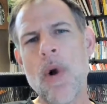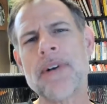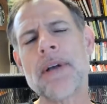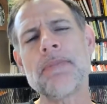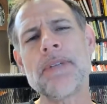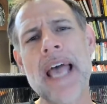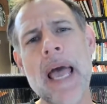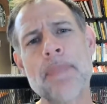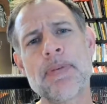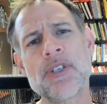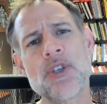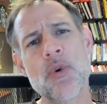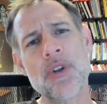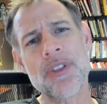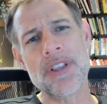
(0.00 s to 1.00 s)
Welcome to
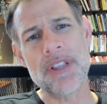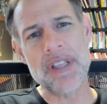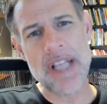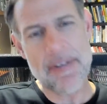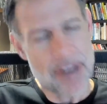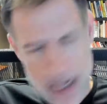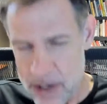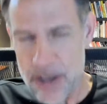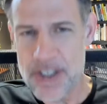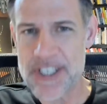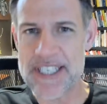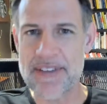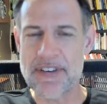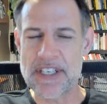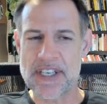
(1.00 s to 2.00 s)
episode
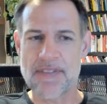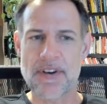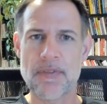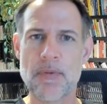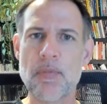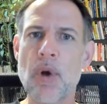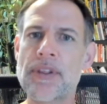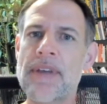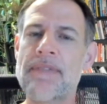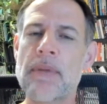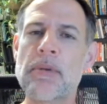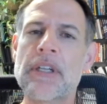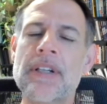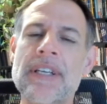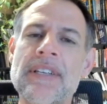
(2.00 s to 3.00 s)
1177 of the
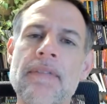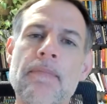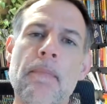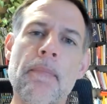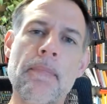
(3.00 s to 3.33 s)
Multifamily Collective.